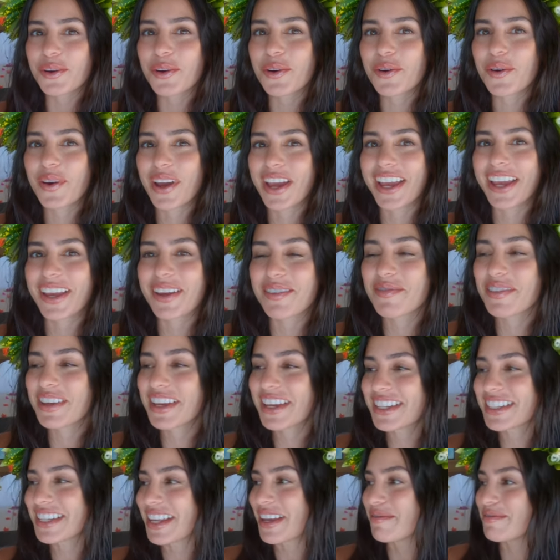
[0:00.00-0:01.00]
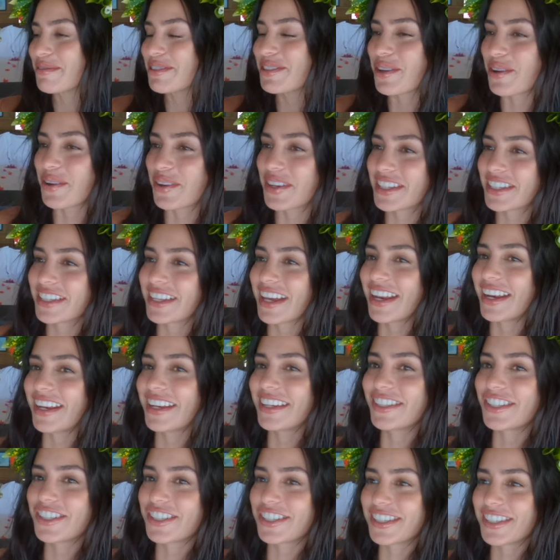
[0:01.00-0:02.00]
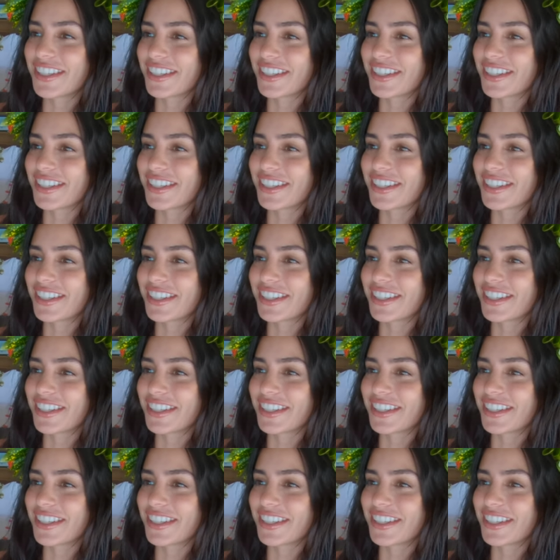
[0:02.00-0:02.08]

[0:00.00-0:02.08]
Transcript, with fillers: quick because I'm so excited just